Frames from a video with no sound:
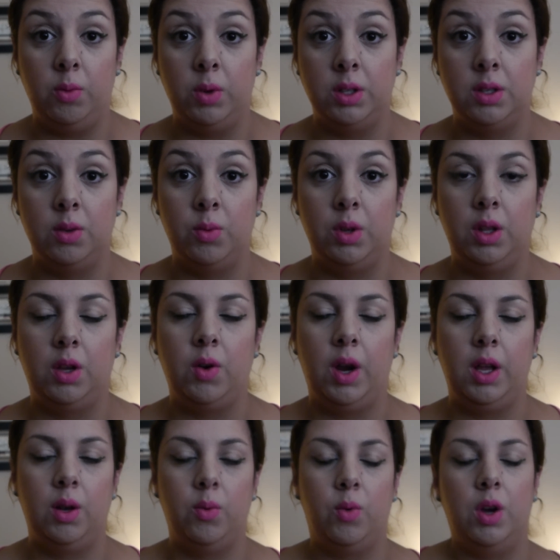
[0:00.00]
wasn't really
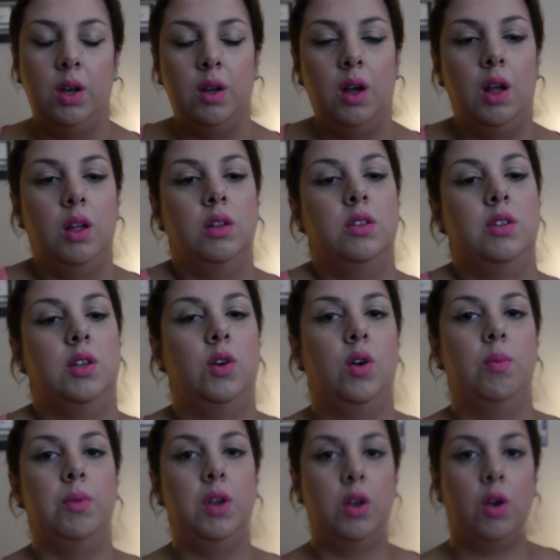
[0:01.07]
great and whatnot. So
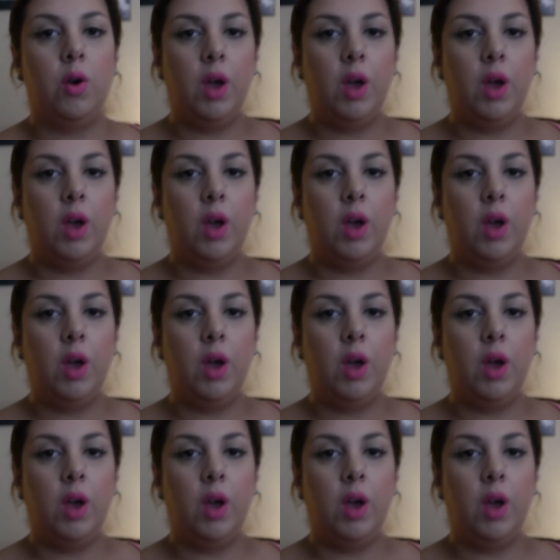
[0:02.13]
I'm going to go